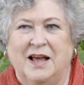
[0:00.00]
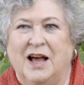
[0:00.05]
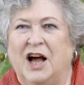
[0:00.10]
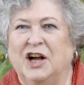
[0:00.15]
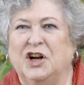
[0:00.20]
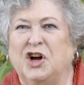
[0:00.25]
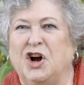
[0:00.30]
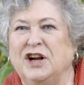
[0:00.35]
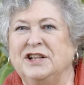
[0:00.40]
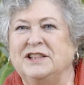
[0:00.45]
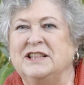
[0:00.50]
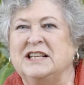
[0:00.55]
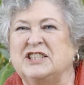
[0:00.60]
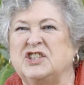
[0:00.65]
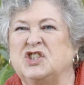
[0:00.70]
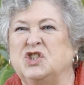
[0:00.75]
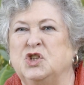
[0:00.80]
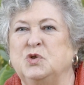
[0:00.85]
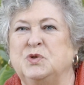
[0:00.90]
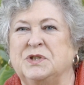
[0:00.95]
A garden
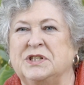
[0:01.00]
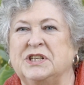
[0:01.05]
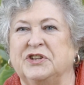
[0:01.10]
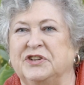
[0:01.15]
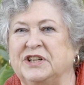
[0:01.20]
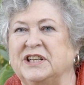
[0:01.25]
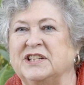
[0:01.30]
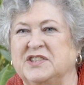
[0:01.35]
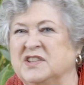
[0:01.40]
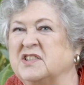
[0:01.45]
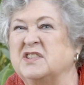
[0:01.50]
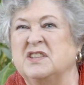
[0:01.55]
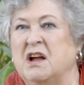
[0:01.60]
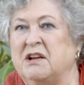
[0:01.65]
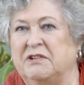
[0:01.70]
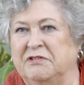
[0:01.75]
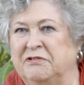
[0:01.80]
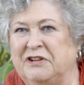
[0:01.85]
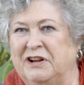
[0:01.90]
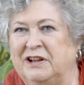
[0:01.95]
that's too serious is
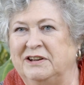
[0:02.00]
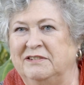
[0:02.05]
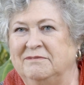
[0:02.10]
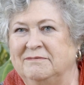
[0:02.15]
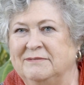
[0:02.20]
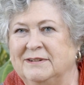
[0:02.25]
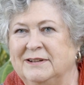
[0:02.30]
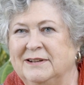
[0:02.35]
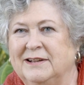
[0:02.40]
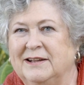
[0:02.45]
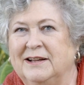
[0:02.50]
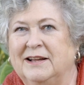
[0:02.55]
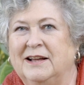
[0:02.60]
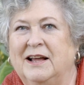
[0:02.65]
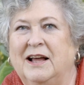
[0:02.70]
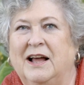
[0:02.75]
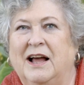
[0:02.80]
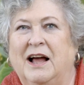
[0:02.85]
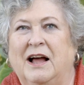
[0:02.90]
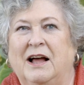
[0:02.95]
not fun.
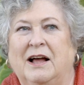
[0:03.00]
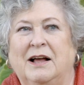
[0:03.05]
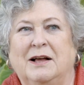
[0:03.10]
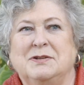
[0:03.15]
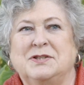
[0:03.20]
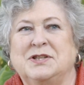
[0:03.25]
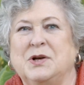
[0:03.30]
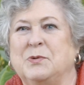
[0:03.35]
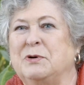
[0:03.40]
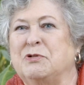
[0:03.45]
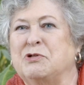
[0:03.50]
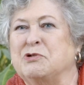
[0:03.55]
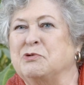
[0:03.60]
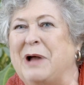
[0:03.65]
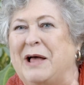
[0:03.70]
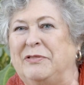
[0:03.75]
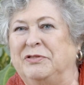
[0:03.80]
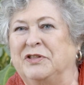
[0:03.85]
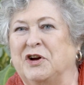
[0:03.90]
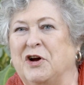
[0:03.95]
So
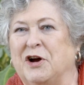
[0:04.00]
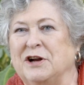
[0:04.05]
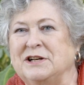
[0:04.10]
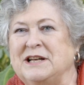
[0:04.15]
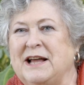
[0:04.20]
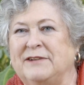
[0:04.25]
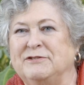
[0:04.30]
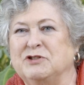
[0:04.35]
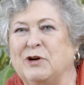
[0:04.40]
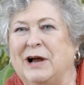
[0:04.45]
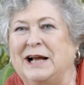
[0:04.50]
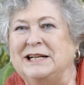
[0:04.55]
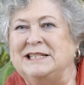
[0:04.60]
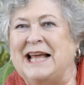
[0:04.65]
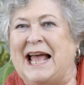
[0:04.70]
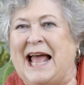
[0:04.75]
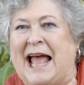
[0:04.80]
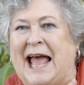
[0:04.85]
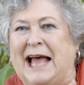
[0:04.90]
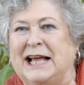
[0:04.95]
throughout the garden, I've tried
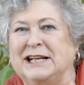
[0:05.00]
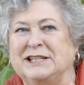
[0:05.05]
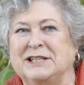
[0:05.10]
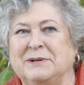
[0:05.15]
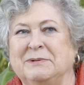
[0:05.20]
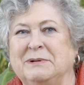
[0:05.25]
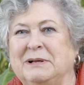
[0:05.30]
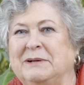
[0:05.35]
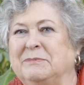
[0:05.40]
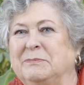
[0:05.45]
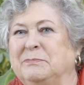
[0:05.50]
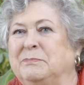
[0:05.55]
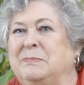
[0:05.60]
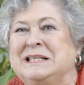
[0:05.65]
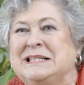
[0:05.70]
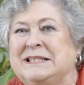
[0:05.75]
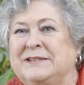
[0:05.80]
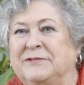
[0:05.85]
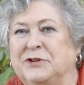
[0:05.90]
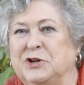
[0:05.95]
to add
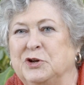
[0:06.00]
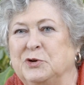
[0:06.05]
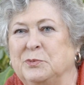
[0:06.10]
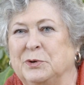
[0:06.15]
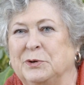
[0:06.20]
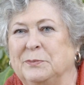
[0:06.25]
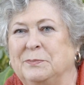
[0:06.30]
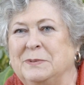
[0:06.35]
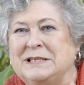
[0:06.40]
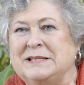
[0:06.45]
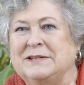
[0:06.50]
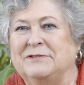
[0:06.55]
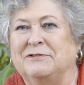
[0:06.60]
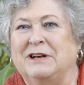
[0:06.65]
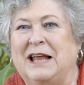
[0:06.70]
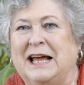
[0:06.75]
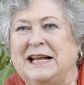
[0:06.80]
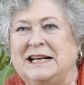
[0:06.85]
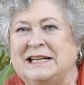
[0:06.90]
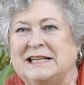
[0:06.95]
bits of humor, bits of
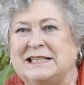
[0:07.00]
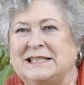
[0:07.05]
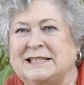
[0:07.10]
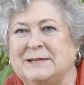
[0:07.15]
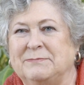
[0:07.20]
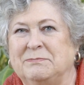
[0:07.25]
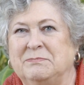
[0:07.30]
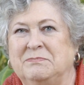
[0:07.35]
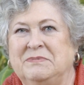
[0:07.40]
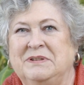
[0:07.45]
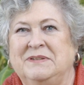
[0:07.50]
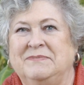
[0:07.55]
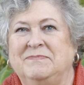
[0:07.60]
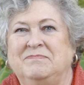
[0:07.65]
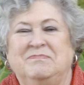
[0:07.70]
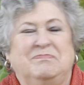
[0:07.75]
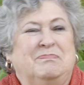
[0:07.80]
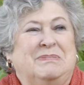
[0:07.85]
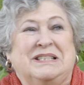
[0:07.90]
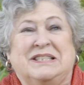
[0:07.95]
lightness,
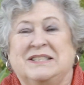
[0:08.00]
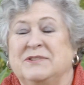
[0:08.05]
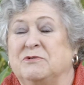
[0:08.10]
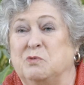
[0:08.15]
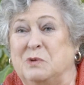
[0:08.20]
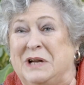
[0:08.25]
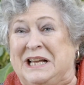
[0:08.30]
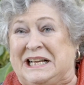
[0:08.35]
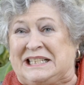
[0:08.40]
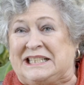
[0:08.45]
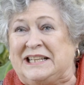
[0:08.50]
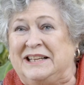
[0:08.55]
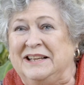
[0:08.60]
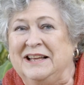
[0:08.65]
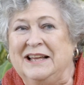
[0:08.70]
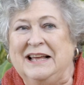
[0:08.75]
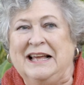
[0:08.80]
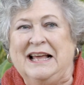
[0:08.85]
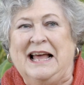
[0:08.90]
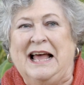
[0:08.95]
bits of wit.
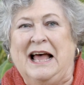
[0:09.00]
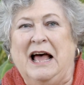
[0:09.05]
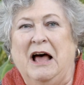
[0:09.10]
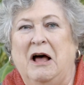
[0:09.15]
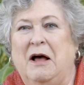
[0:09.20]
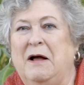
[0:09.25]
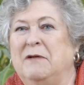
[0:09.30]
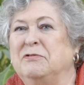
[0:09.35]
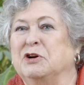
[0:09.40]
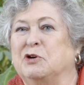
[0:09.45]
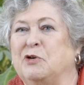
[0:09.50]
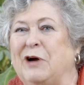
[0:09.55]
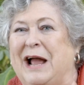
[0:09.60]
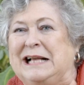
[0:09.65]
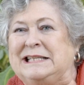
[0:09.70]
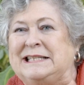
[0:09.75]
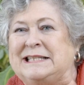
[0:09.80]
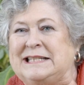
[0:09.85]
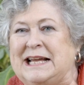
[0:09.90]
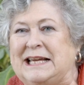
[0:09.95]
The
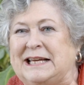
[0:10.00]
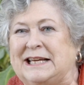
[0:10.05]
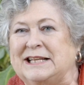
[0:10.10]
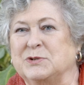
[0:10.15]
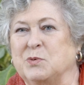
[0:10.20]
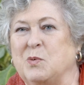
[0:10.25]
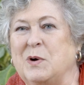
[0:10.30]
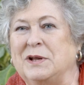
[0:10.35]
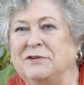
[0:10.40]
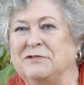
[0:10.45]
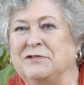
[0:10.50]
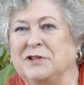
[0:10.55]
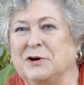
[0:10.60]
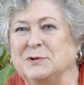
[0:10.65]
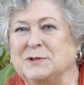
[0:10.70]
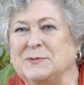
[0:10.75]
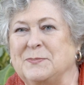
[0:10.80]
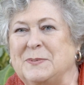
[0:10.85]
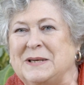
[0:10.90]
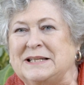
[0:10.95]
grass snake is one of
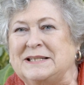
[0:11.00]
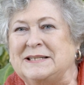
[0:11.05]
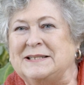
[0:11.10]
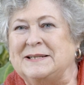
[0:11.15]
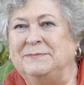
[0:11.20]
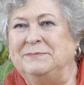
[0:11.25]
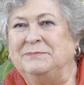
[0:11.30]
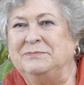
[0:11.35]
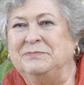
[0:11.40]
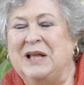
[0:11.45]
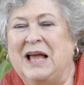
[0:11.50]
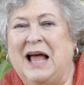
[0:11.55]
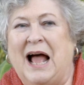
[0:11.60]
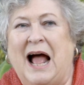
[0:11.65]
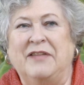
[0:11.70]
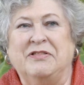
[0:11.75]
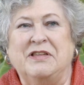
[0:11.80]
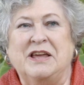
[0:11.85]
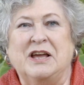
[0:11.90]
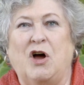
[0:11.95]
those bits.
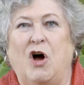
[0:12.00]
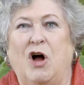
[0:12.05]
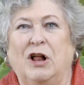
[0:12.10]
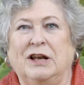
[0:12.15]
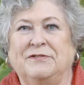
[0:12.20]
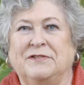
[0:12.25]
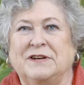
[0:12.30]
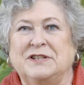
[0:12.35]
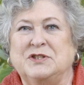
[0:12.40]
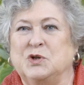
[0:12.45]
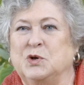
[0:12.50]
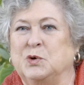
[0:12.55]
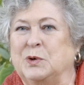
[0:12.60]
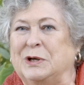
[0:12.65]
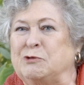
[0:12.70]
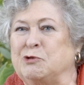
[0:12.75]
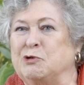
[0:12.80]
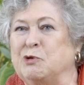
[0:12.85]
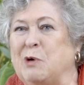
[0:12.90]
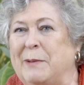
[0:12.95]
I think all of us who
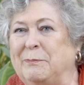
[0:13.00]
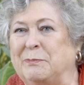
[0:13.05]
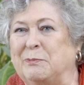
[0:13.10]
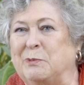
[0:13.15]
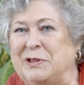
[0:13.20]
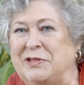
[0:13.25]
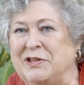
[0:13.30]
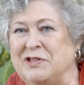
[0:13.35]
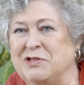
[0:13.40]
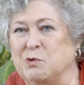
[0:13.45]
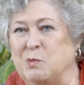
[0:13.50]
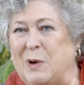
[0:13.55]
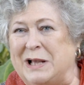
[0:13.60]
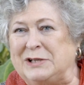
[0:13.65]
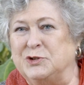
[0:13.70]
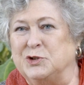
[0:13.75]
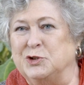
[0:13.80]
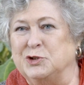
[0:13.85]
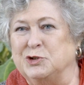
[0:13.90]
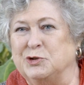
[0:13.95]
grew up within the
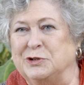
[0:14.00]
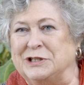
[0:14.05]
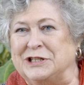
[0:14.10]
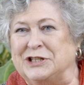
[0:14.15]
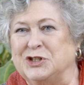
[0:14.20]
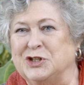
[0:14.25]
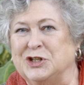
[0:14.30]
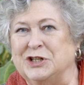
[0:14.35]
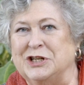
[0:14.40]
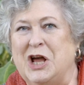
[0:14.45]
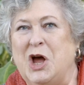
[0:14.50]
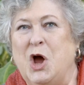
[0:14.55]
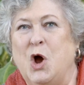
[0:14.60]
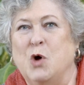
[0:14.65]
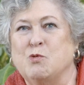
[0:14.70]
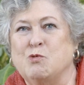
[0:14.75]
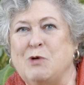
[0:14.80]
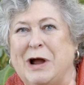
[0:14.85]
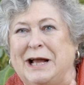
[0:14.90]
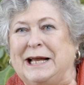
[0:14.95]
Western tradition
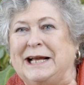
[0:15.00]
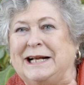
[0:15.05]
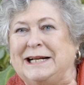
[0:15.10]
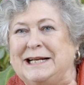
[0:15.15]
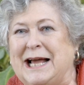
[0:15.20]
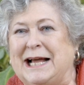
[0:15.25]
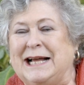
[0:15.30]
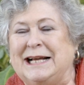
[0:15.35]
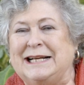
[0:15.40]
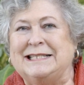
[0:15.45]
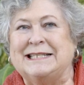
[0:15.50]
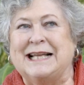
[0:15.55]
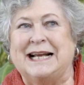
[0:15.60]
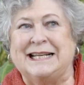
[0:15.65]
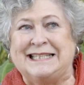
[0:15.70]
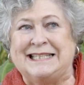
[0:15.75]
recognize a